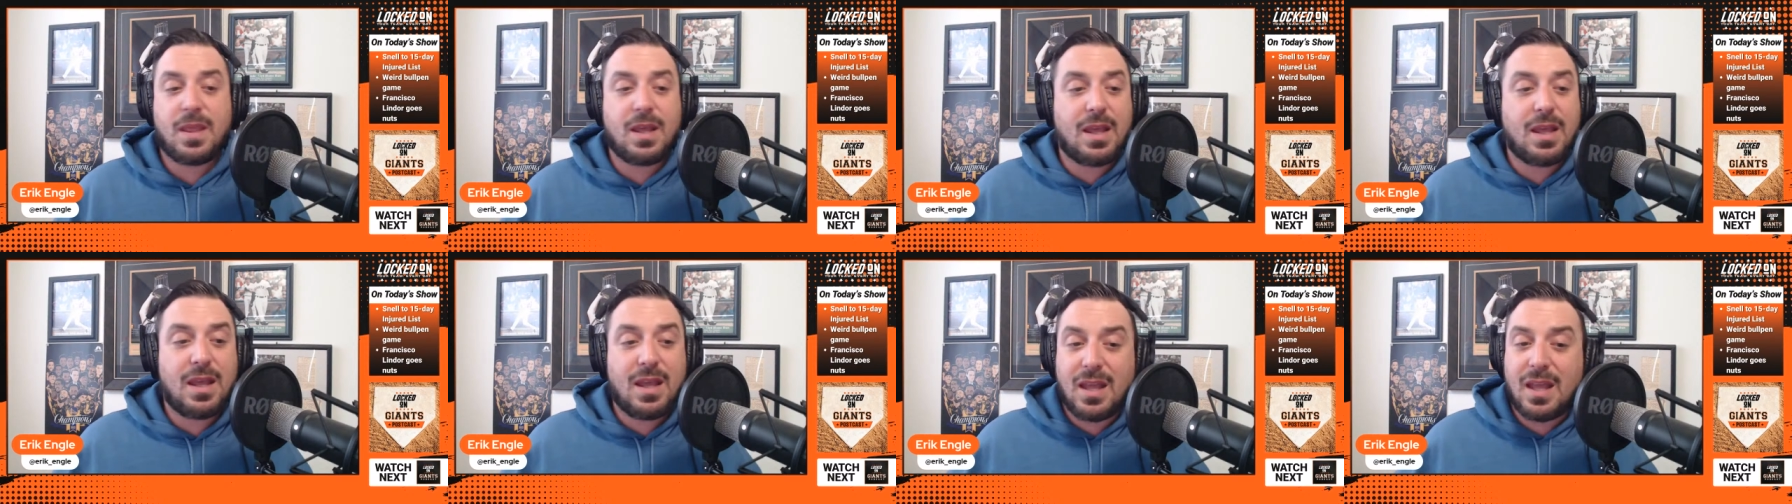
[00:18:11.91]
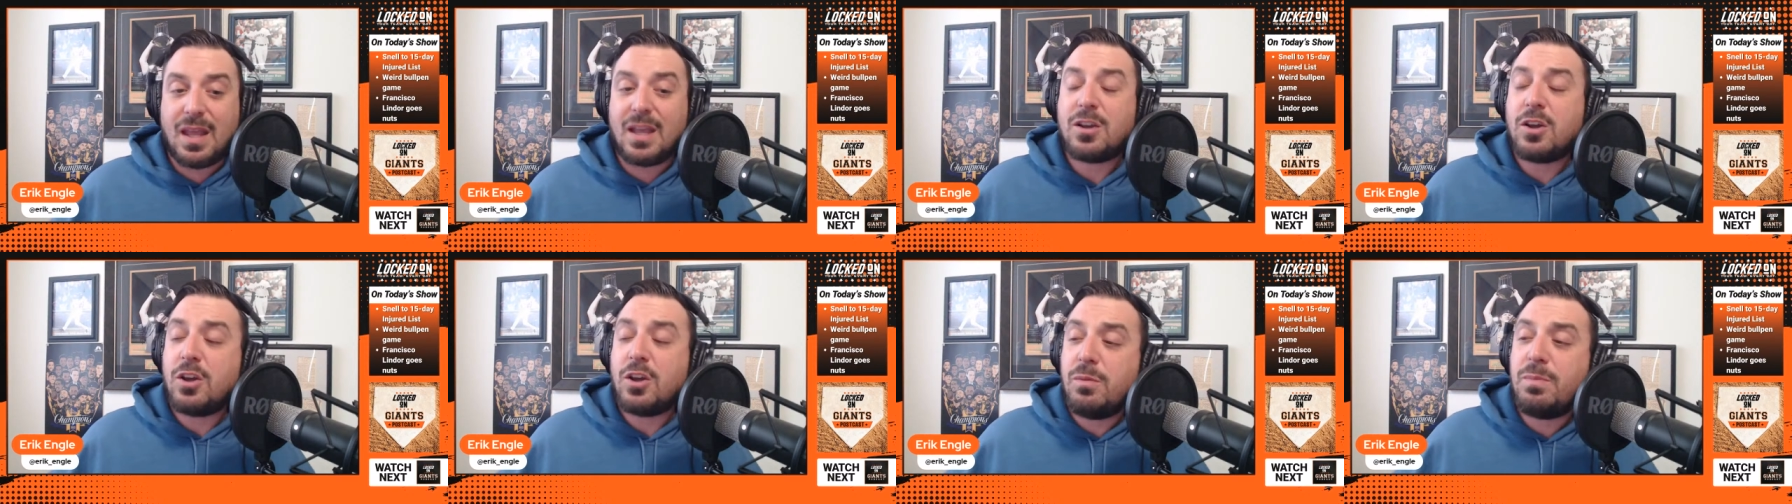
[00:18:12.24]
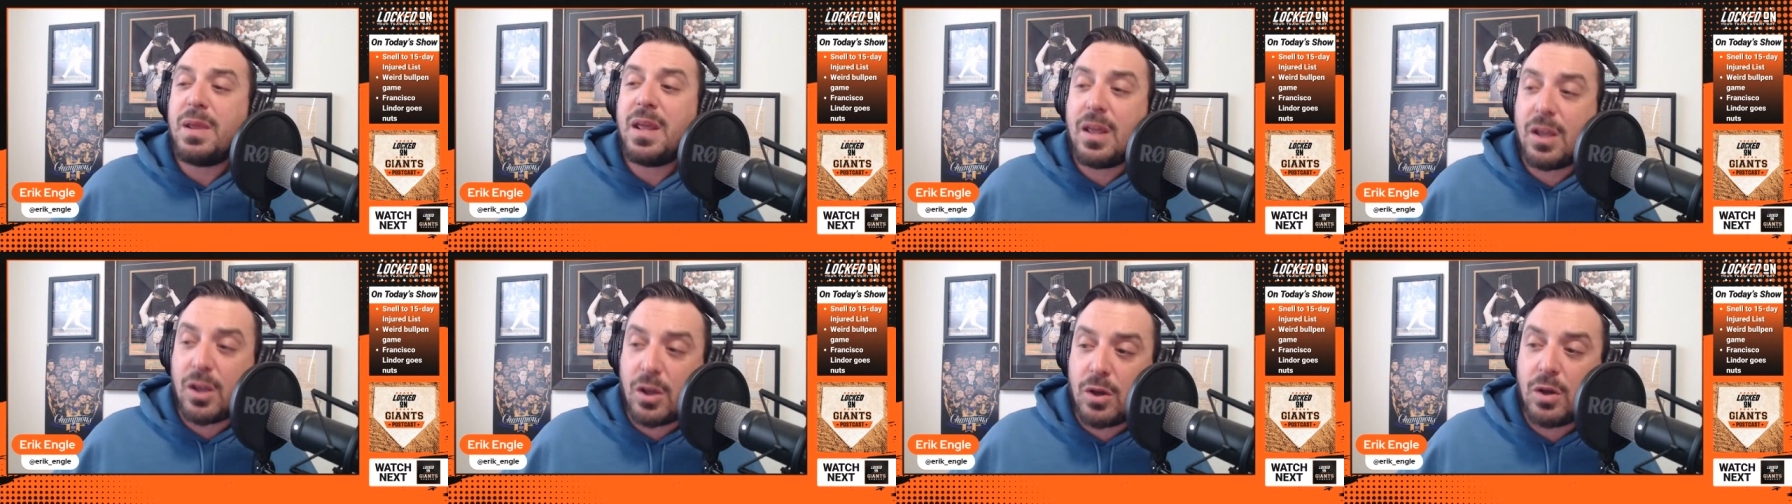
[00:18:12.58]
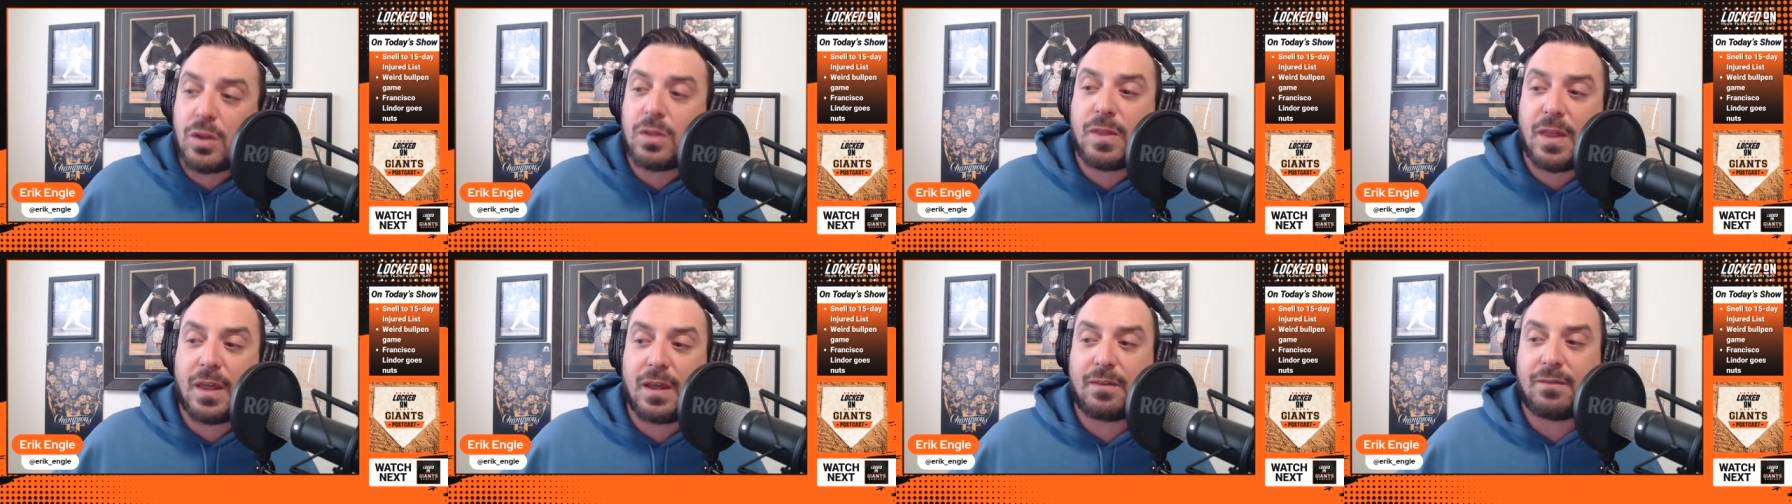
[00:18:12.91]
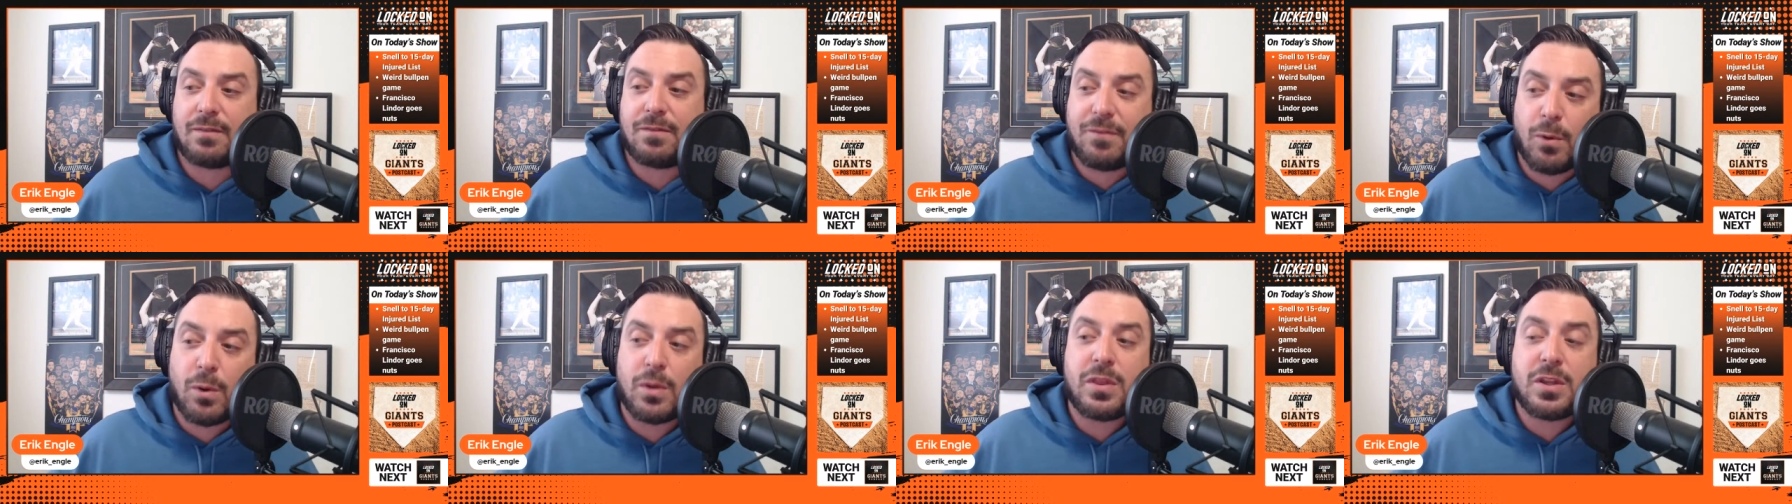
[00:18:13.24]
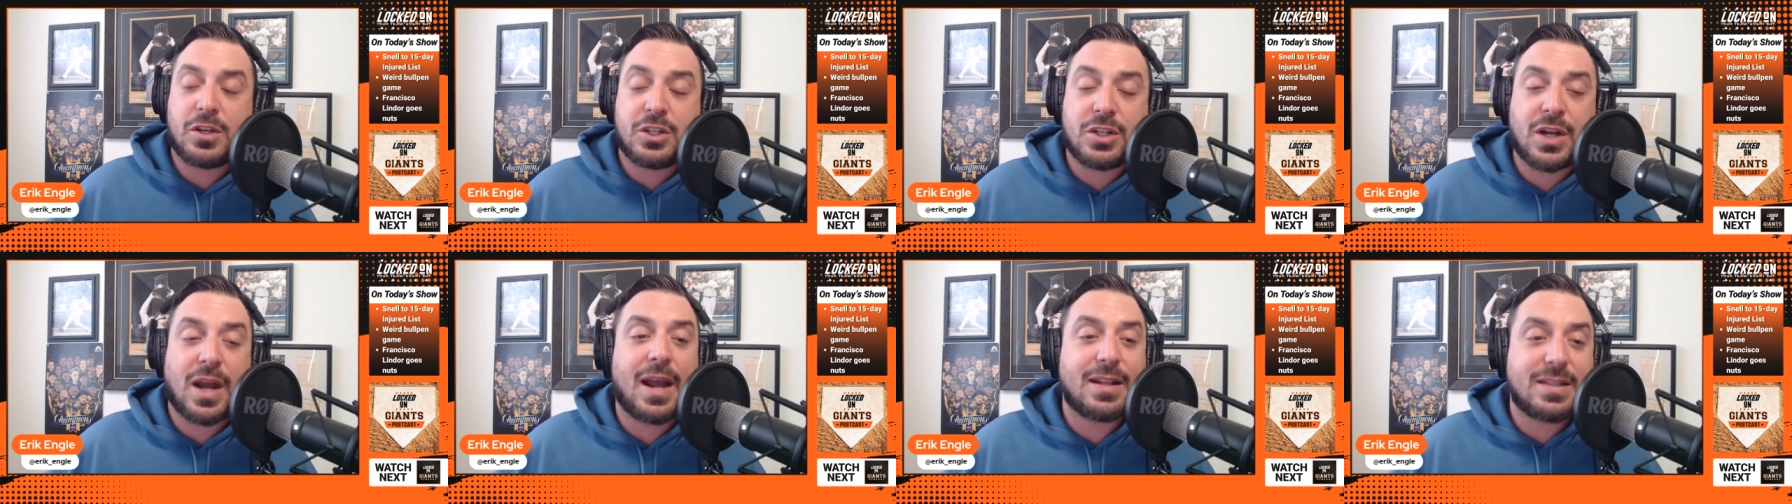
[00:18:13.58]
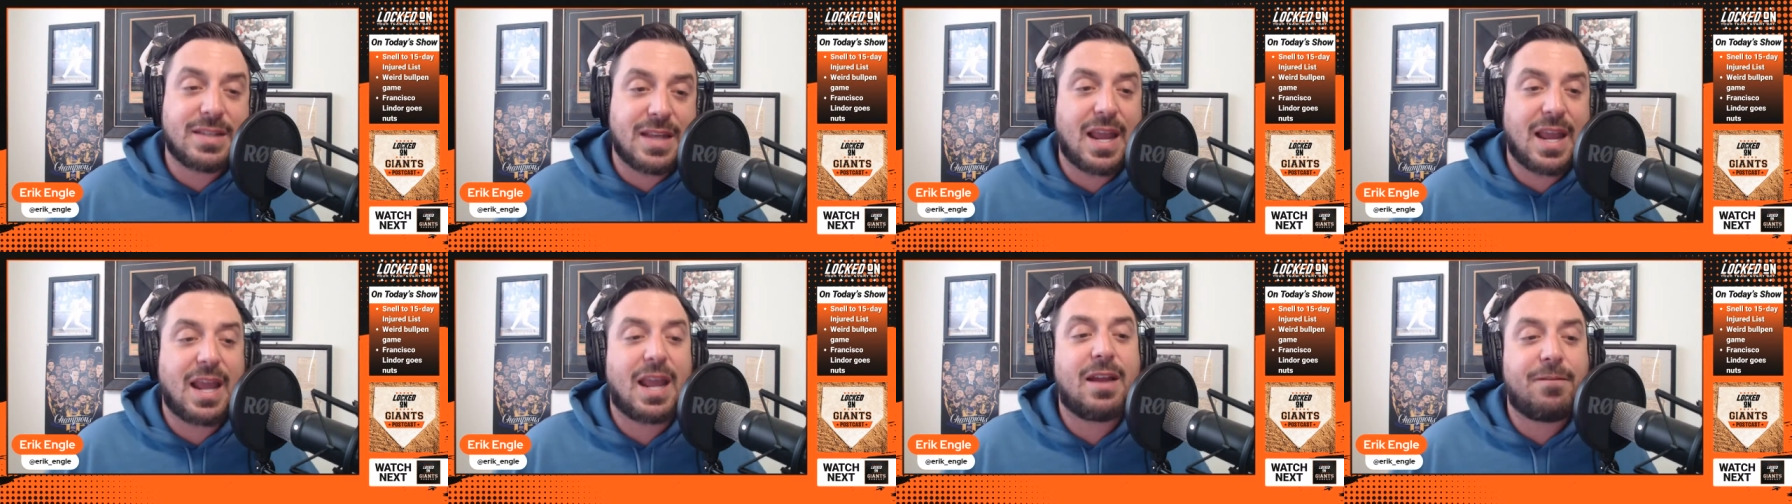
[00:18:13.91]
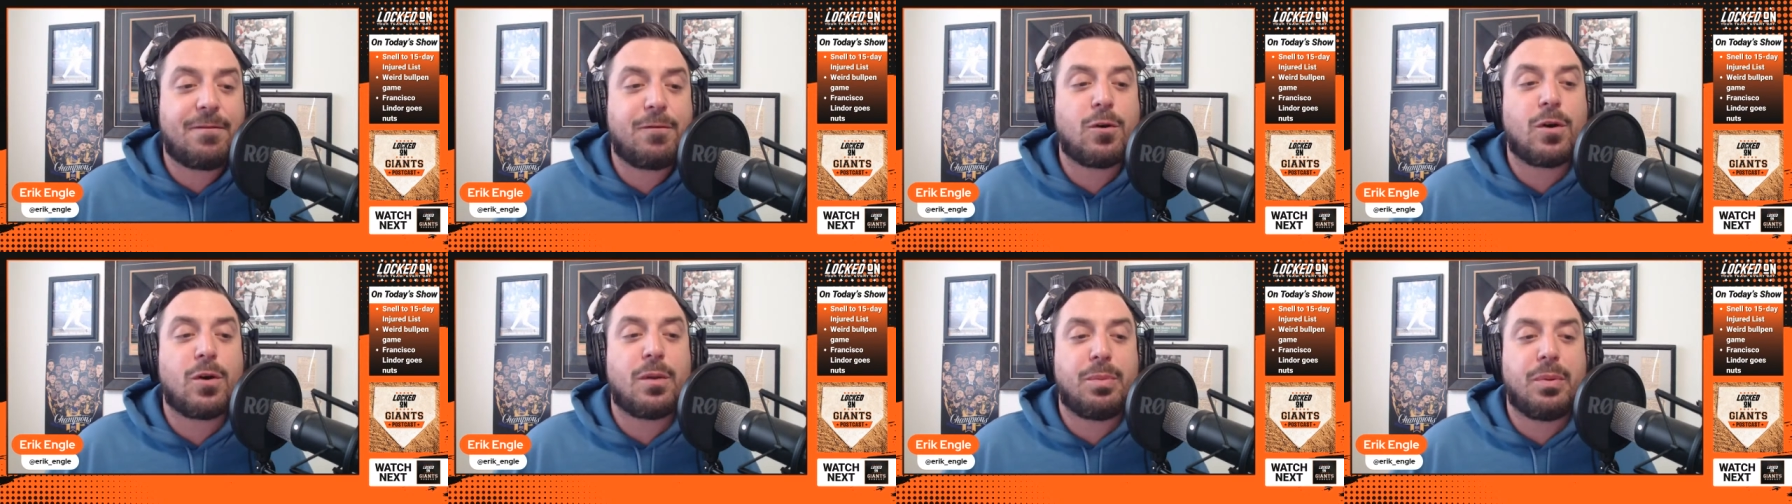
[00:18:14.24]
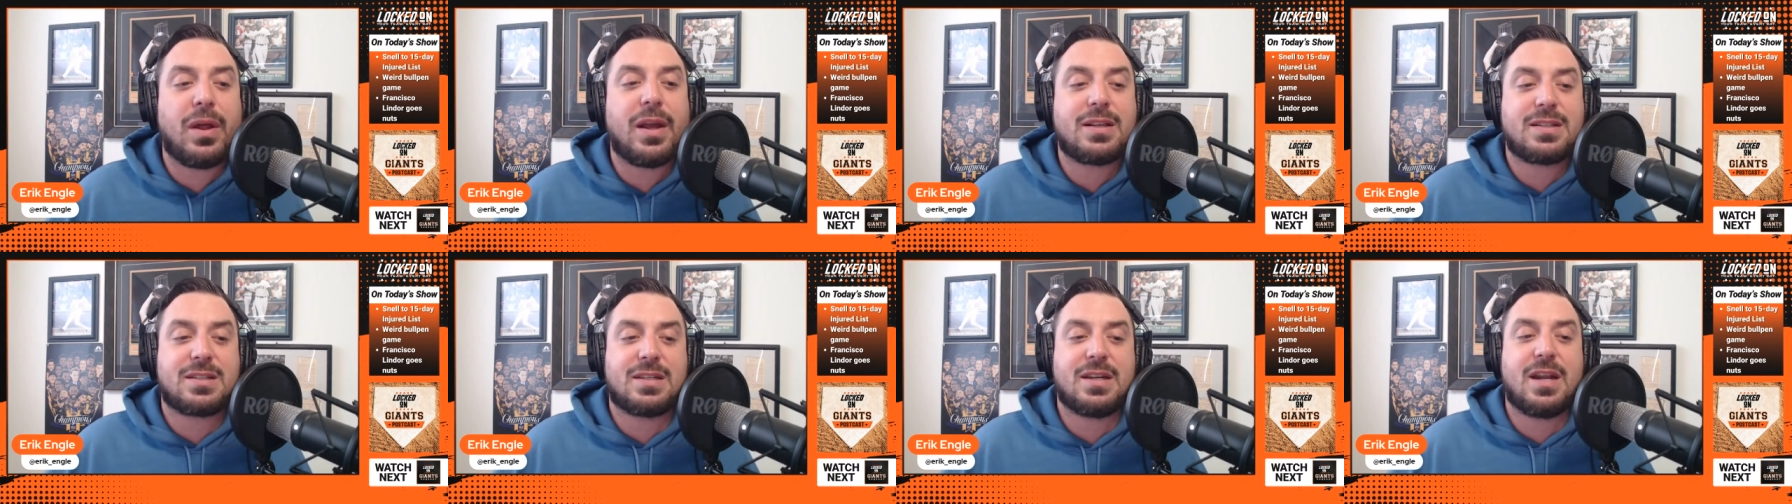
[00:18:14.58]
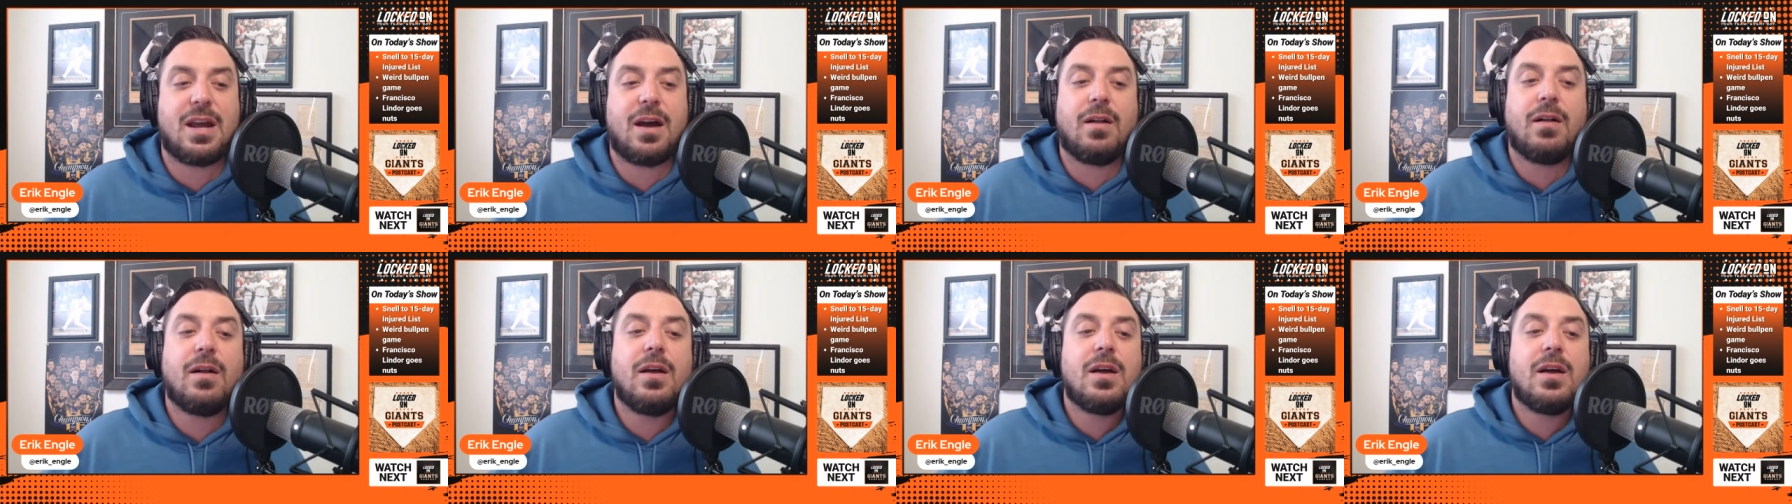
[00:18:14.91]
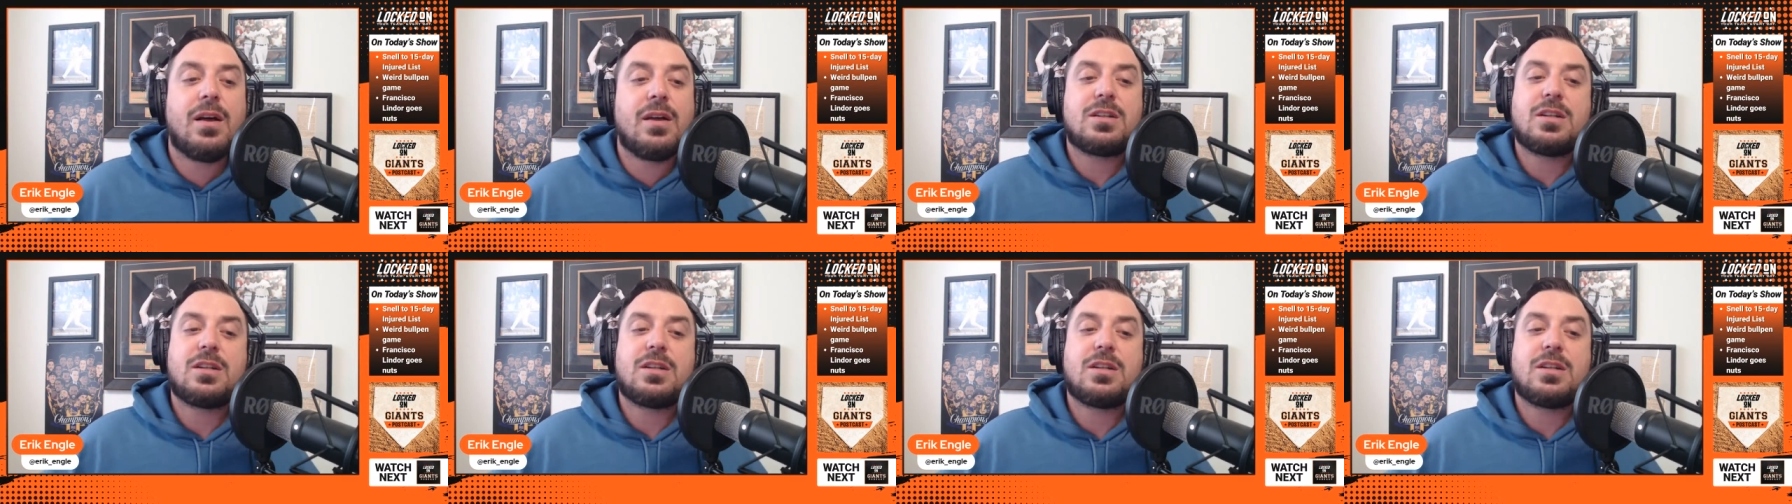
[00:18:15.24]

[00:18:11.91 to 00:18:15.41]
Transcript: It could be a good thing for the Giants and for Blake Snell